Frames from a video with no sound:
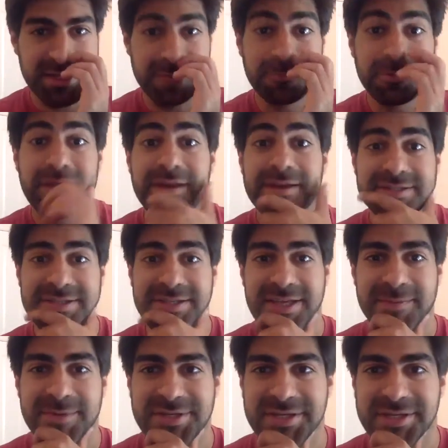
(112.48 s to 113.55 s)
And we'll get into the
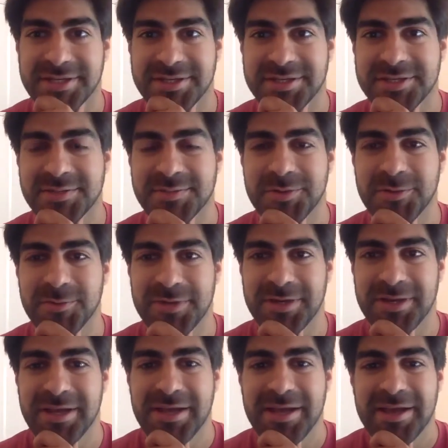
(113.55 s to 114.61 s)
imaging in just a moment.
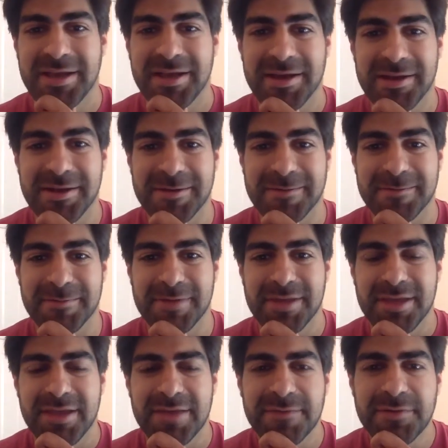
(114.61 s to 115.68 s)

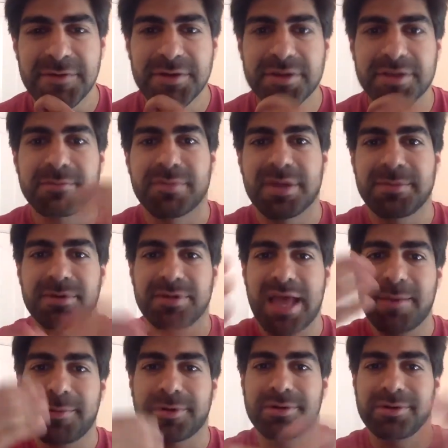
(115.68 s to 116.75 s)
If you could maybe
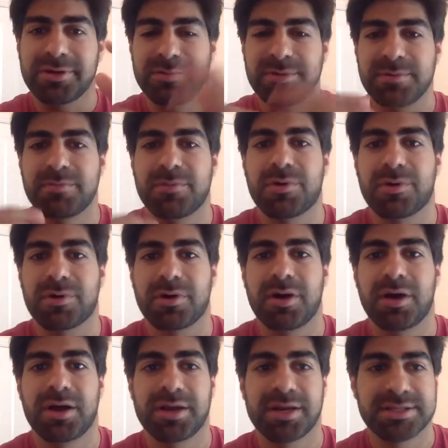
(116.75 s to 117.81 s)
elaborate a little bit more
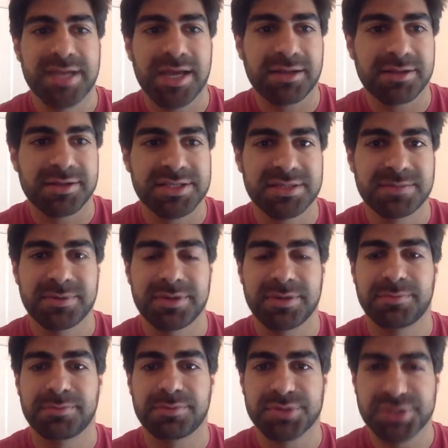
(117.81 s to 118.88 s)
on exactly some of the
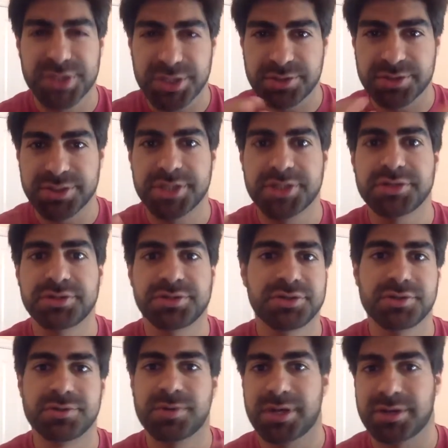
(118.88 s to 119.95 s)
procedures that you
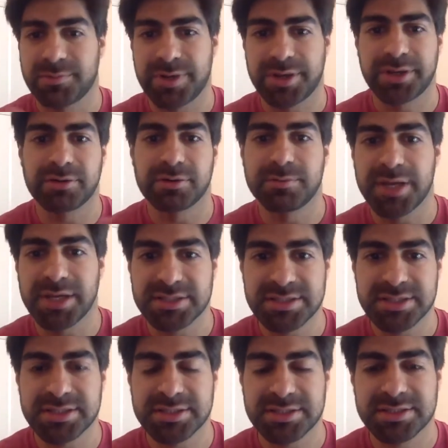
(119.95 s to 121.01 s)
do on a regular
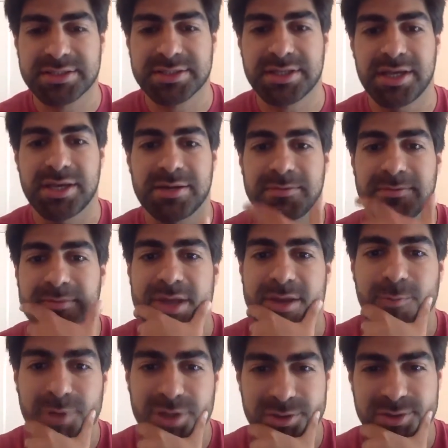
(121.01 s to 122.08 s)
basis
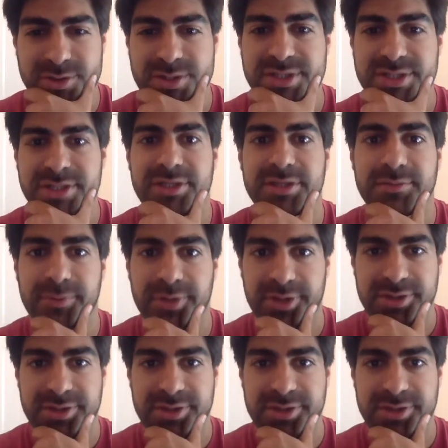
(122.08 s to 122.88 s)
and what those are dealing with